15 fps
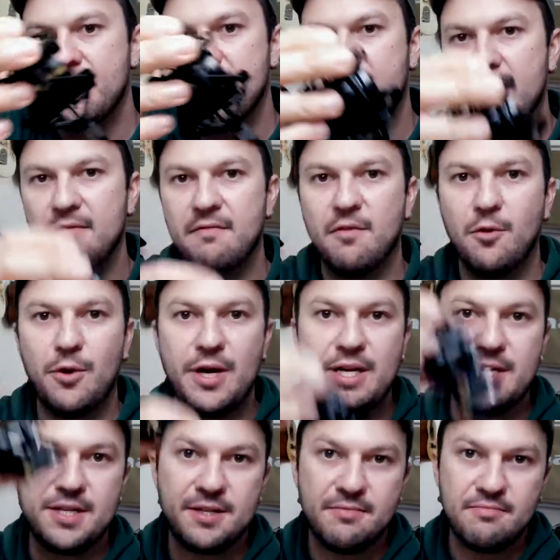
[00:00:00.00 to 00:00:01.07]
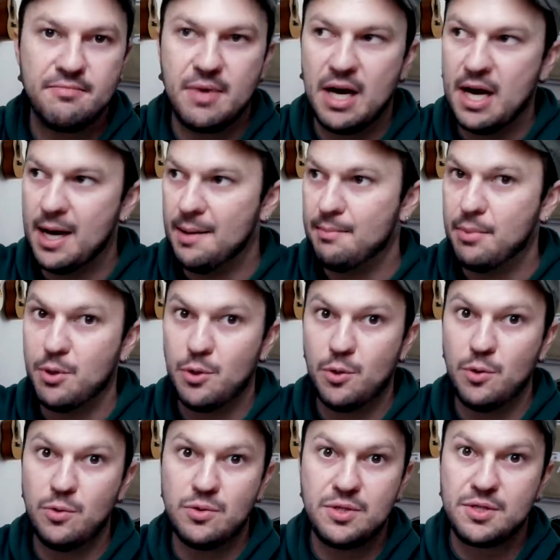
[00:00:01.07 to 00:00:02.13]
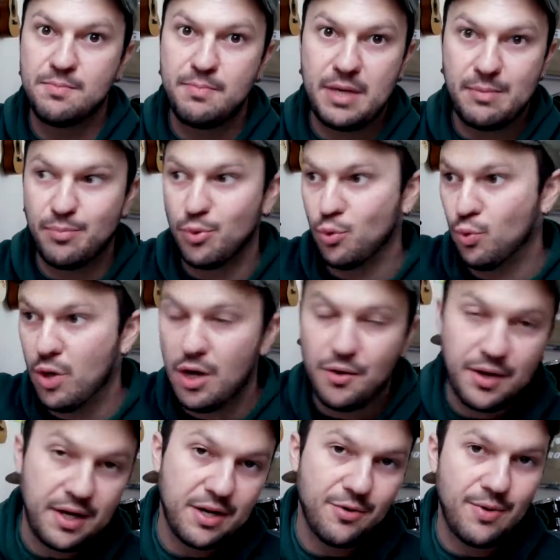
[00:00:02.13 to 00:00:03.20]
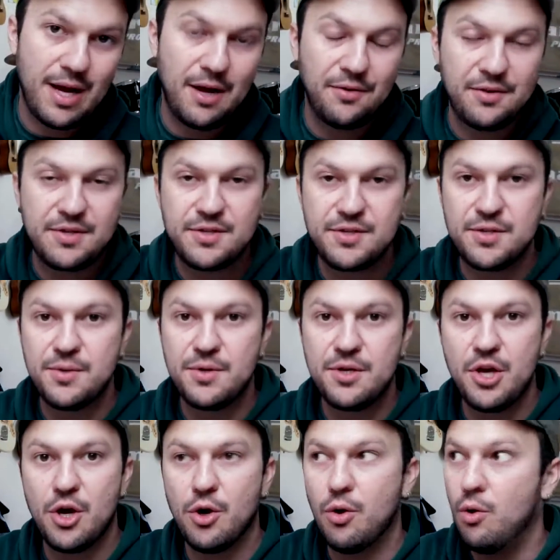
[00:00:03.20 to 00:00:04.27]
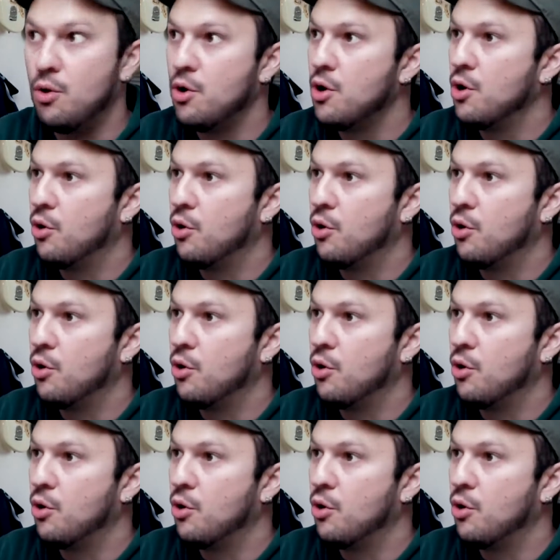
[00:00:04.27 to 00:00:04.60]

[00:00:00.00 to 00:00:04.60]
Avoid humbles, people walking around the studio,